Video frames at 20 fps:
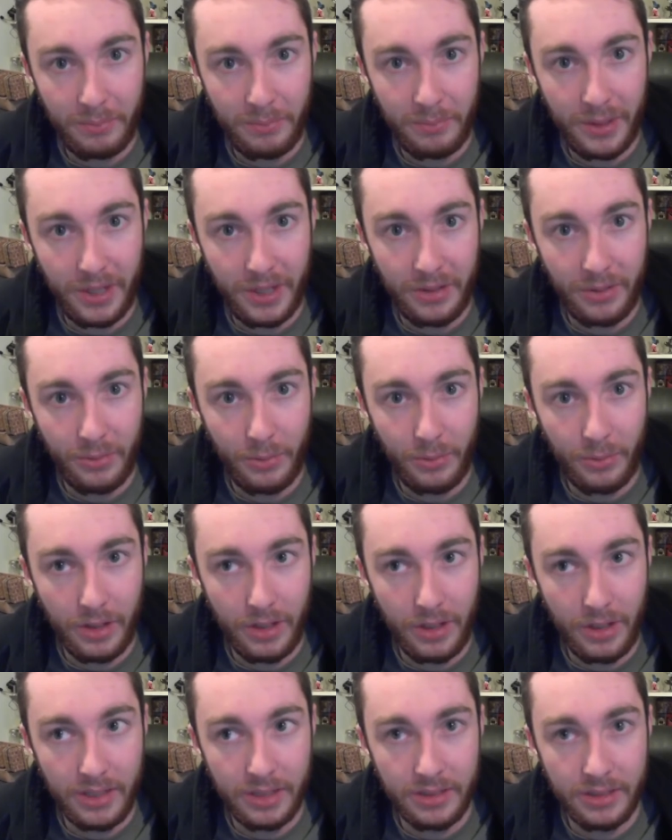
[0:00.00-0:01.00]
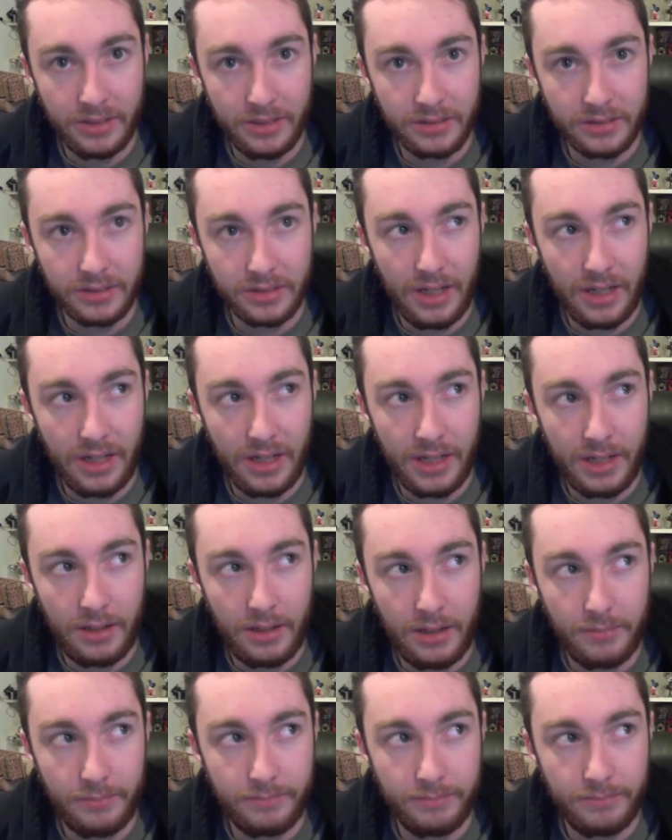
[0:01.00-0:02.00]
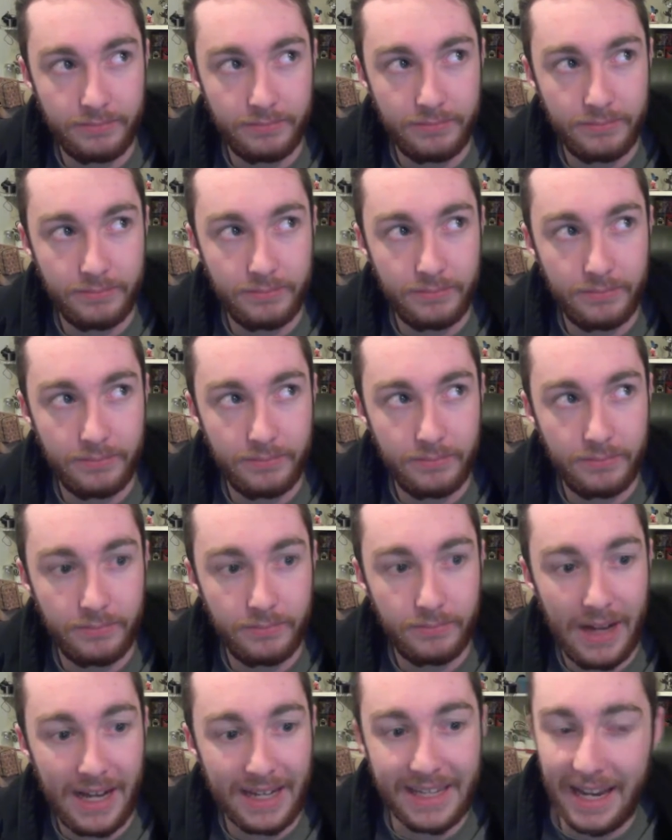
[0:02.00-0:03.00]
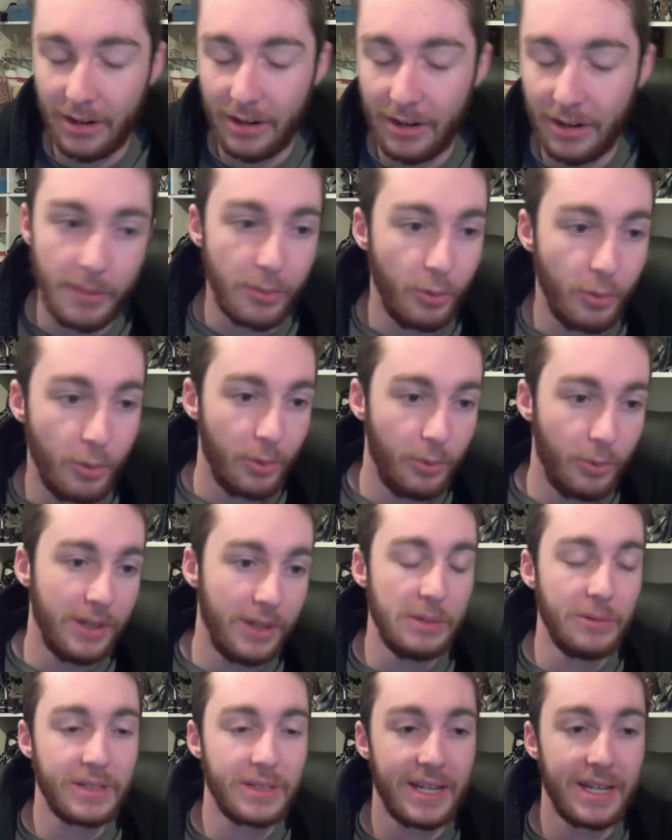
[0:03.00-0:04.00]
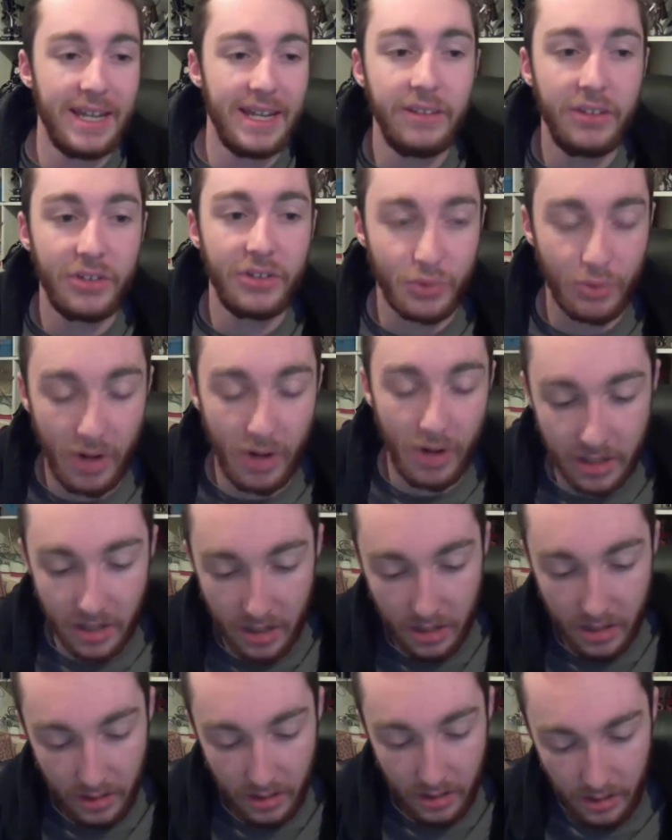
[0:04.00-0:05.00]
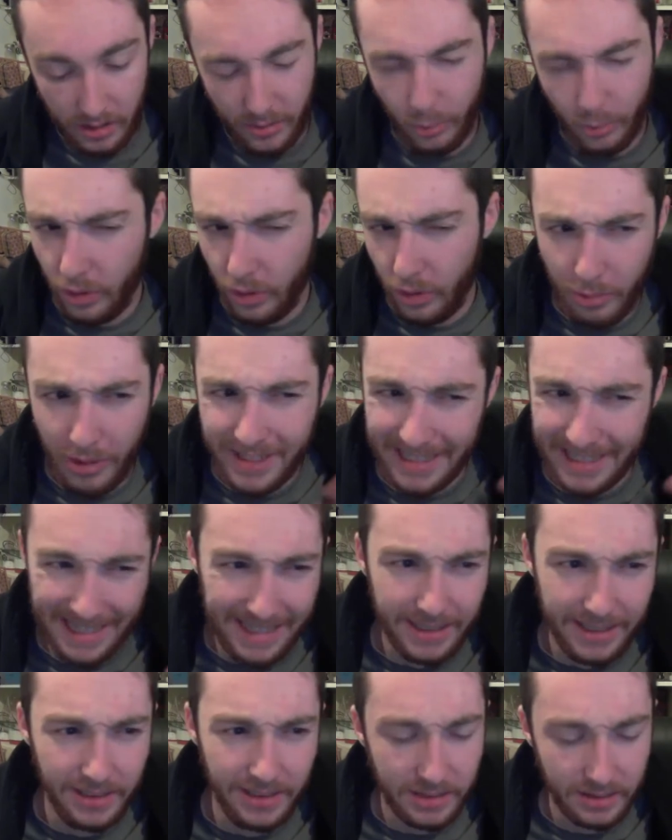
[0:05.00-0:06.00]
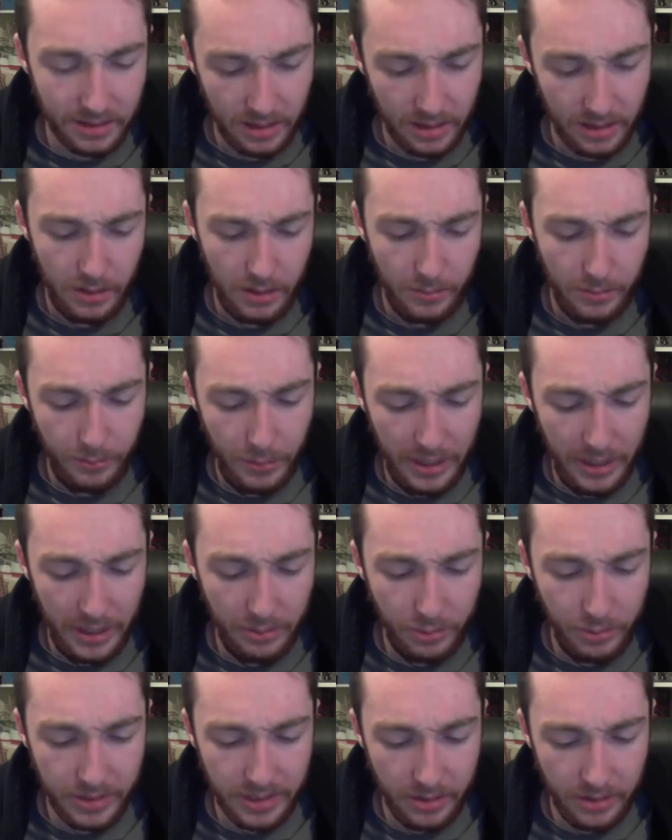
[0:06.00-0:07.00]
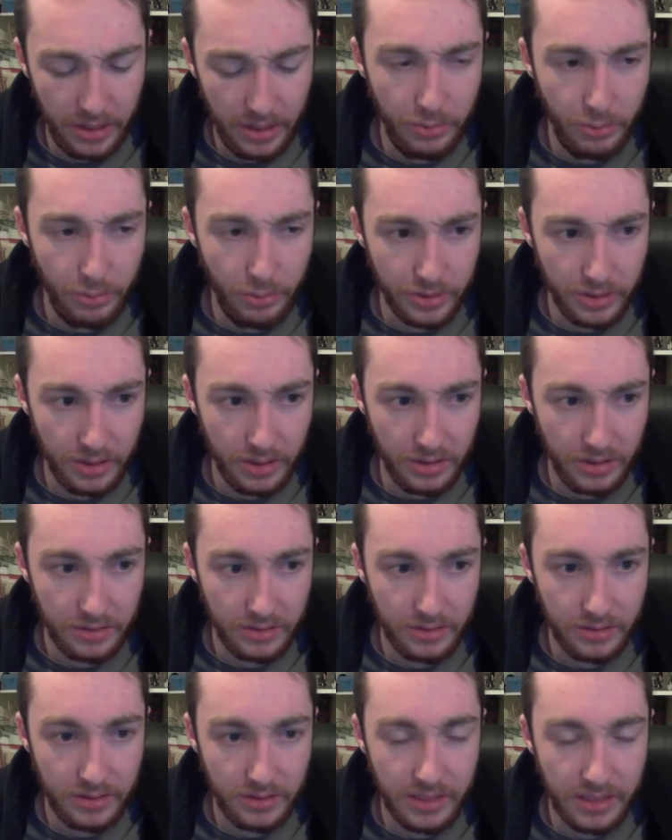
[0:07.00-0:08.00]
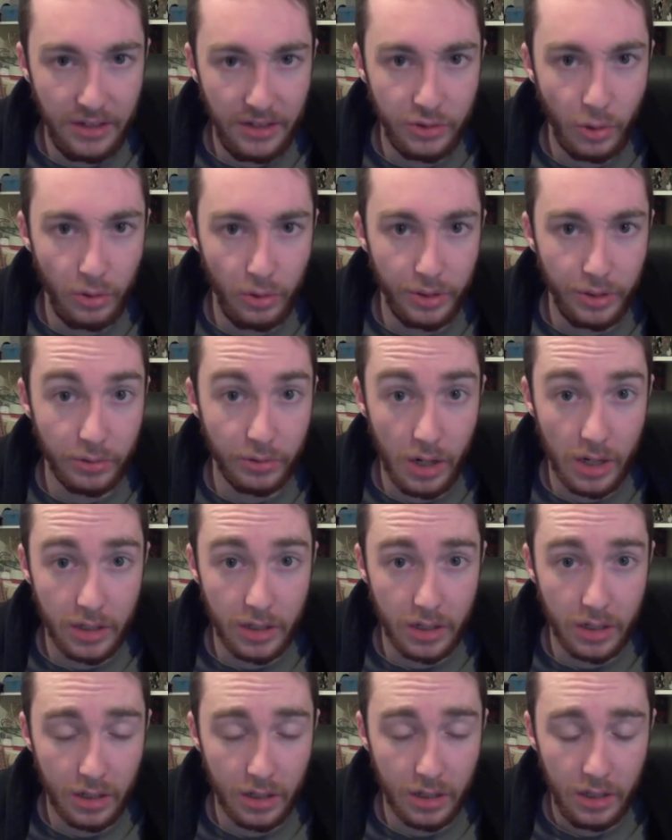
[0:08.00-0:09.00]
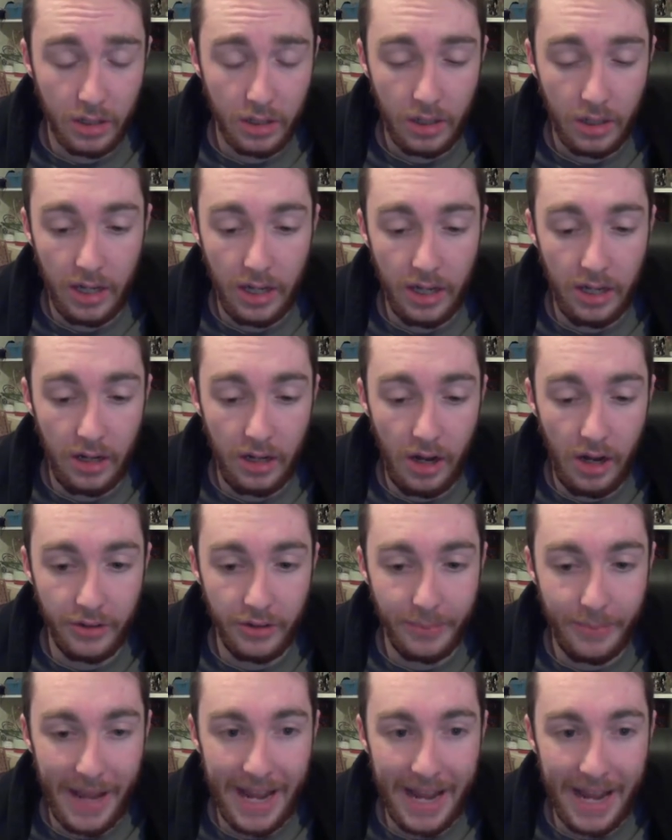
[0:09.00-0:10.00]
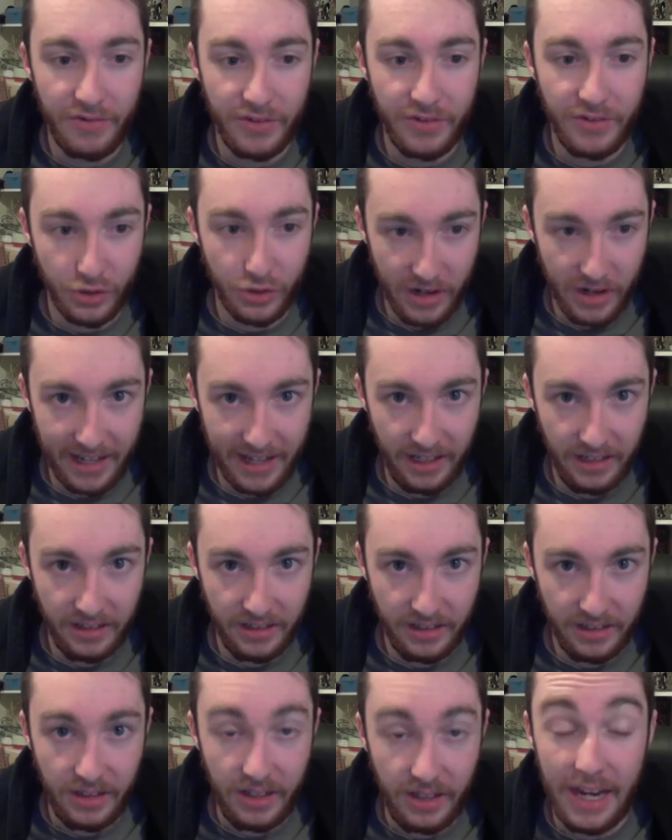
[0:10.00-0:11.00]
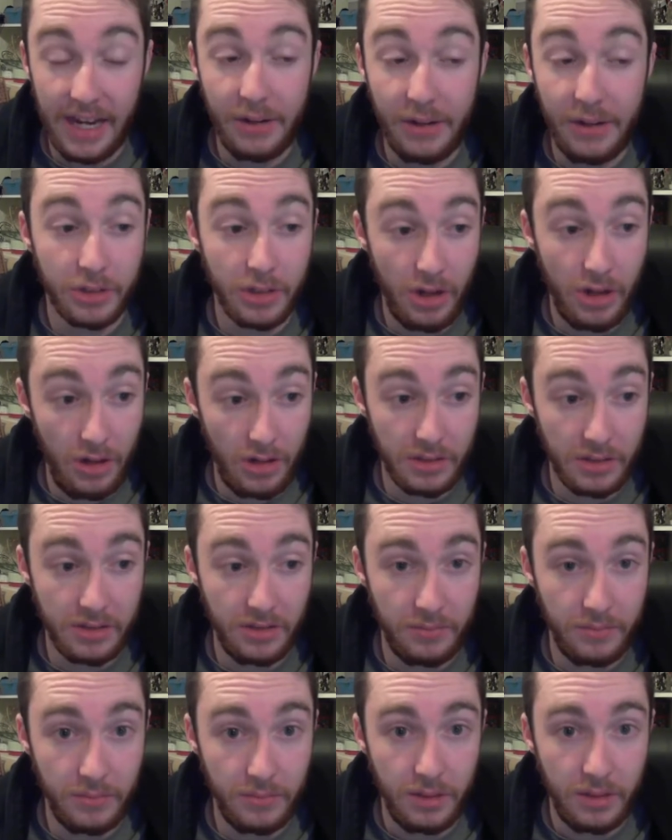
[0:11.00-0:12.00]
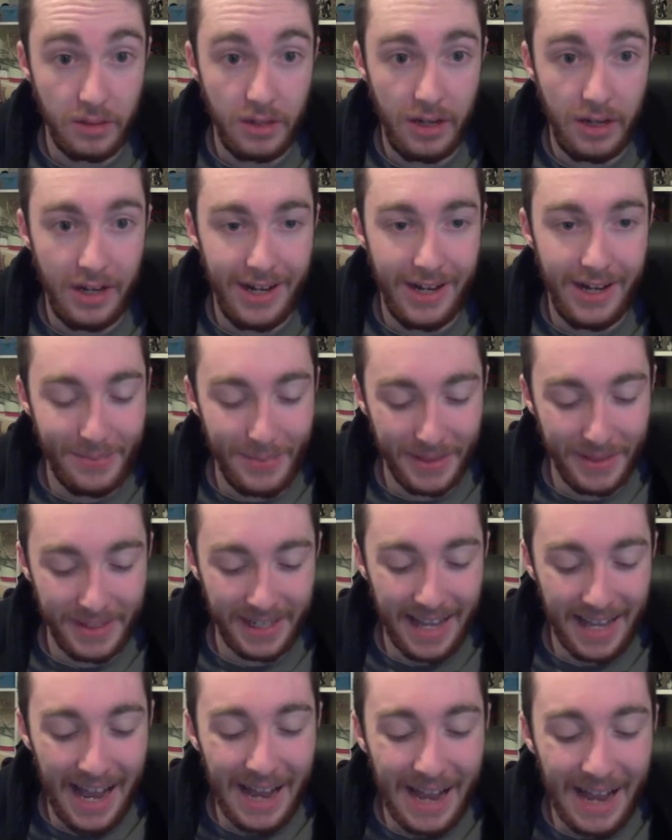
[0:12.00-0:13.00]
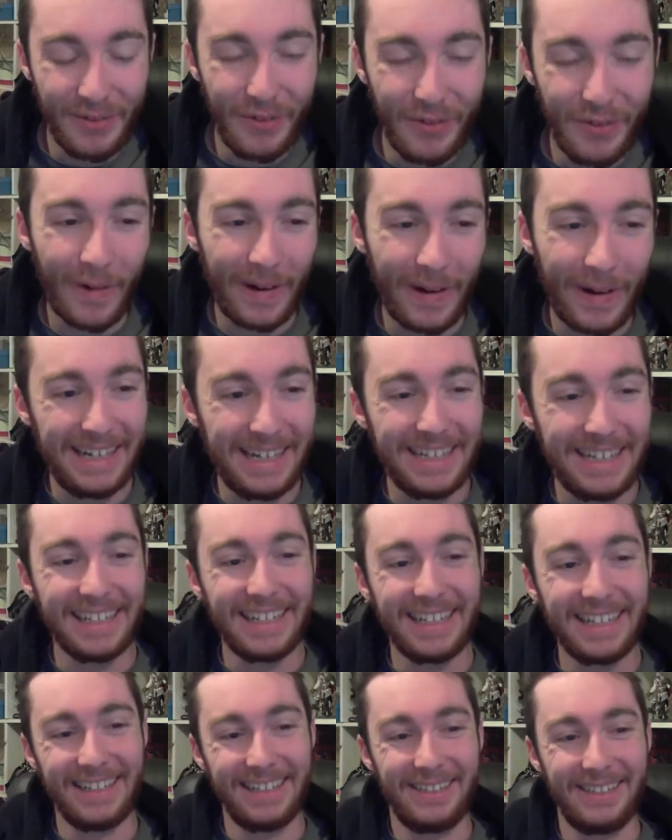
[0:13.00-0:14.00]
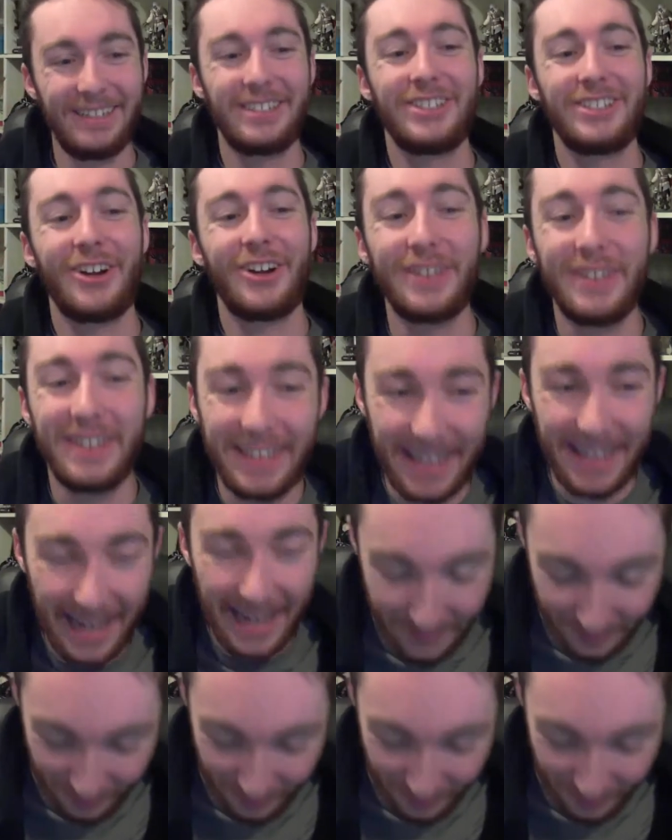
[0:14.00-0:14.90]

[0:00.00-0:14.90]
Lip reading: but it was. I can't remember what it was. It was an endless runner. Well, it wasn't endless, but it was a side-scrolling runner on the back of a dragon, and it was awesome. But the guy before he started the game